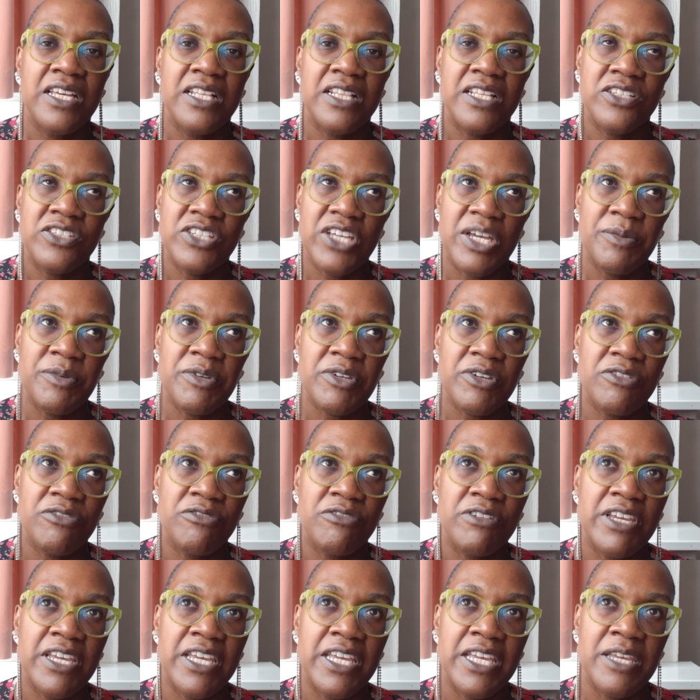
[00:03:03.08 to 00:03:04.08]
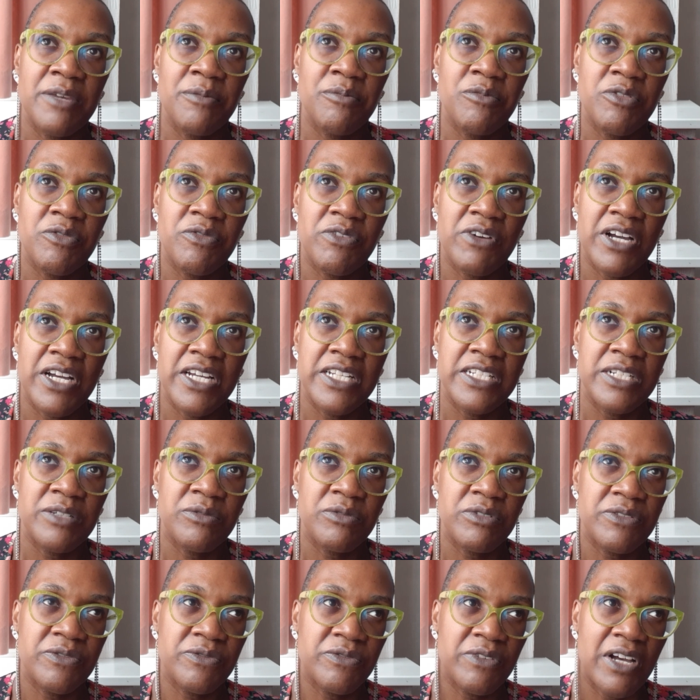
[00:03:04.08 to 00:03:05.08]
The jam and cream provided
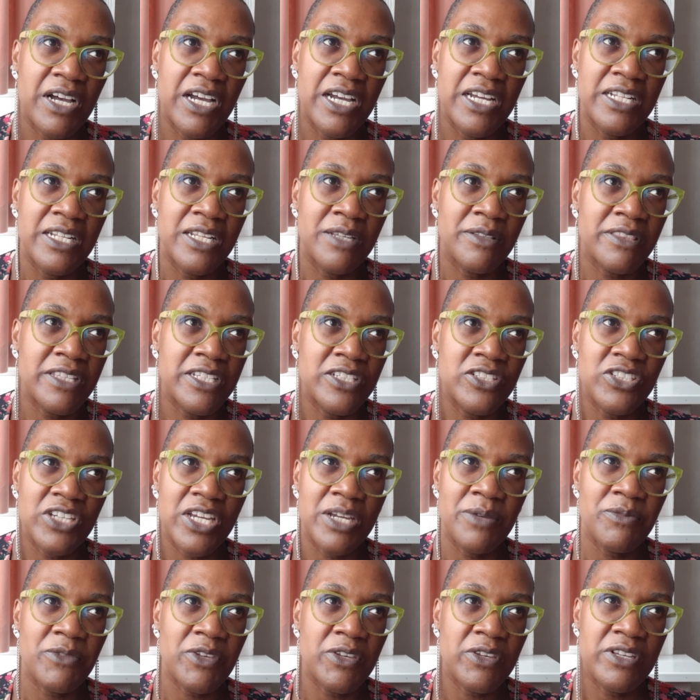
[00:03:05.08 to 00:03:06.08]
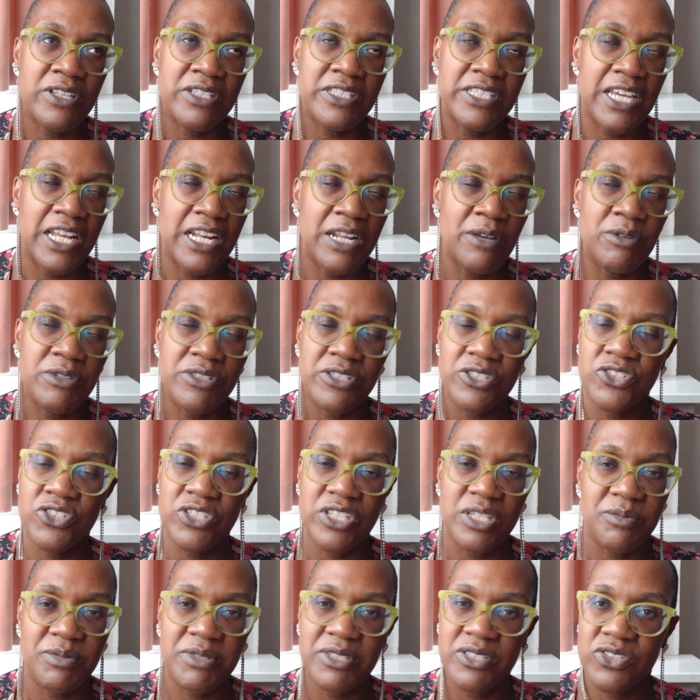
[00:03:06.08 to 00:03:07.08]
was fine. The jam, though, you could tell it was the
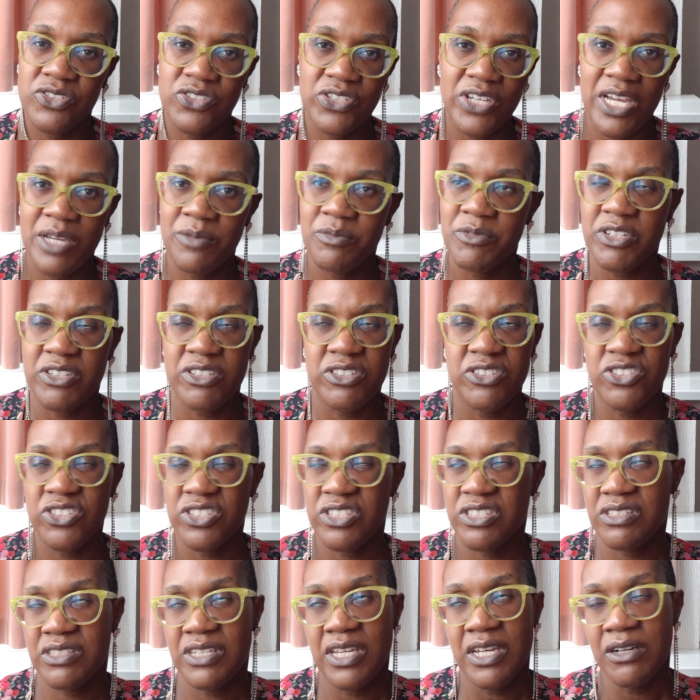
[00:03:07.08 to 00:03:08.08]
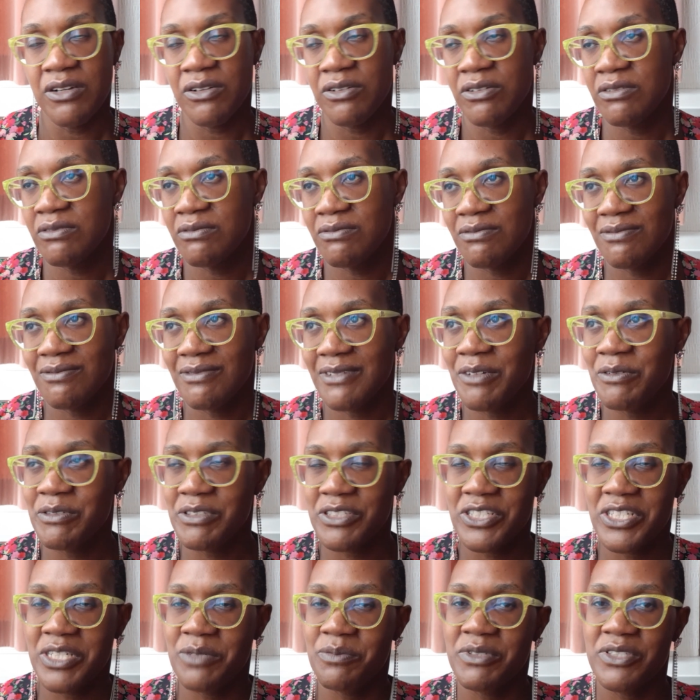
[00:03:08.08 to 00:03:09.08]
cheapest jam. You could just tell it was
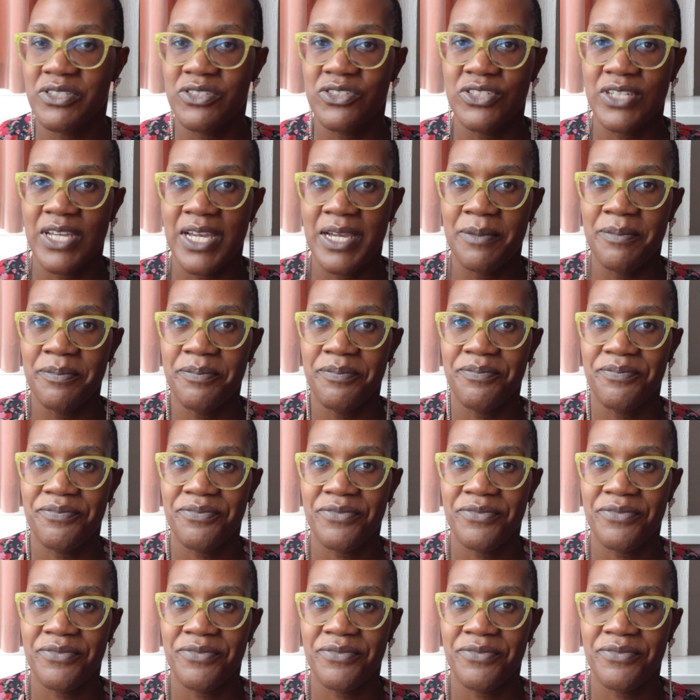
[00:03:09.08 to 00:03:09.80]
the cheapest jam.